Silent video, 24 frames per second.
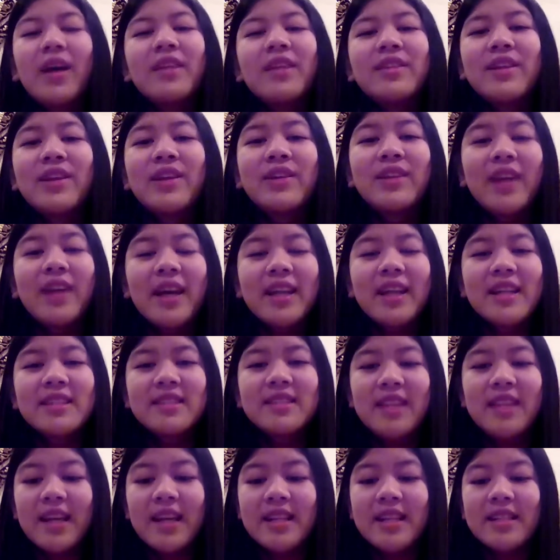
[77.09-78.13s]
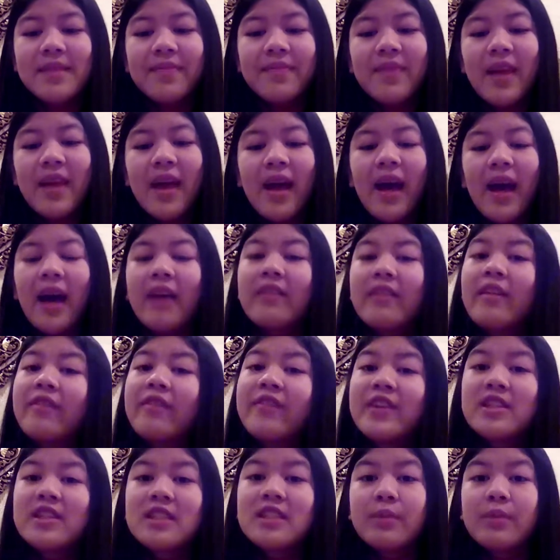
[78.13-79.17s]
The United States have
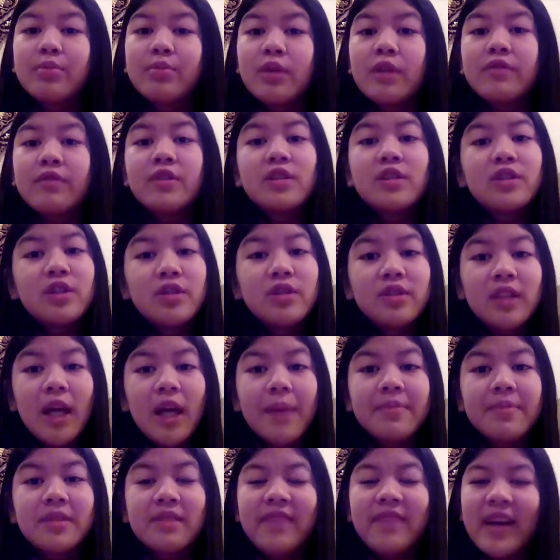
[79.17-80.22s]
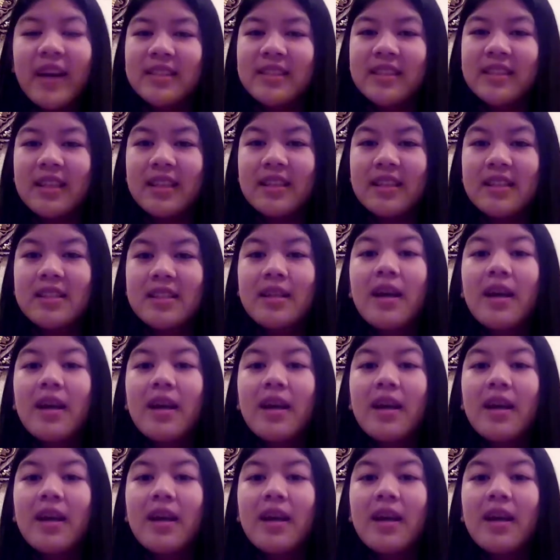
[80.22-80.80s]
officially approved 2 types of vaccines,